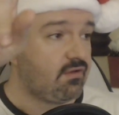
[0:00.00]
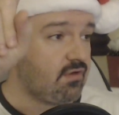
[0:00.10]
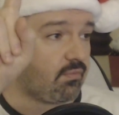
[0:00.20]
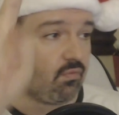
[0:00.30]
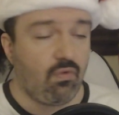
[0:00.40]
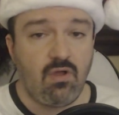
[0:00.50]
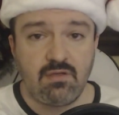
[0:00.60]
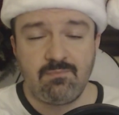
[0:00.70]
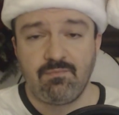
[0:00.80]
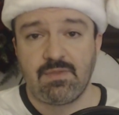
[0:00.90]
Number
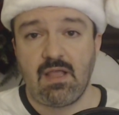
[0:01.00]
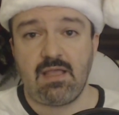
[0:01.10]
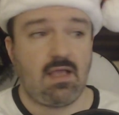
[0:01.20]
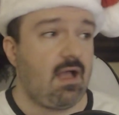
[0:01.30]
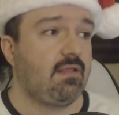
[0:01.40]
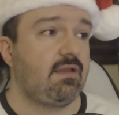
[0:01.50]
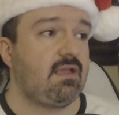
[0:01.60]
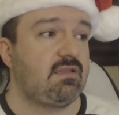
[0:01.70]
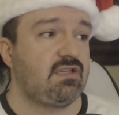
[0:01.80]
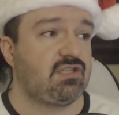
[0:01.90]
one, a
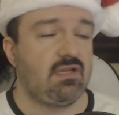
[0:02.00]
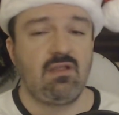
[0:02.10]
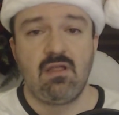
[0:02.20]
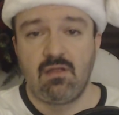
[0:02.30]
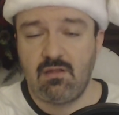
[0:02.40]
holiday edition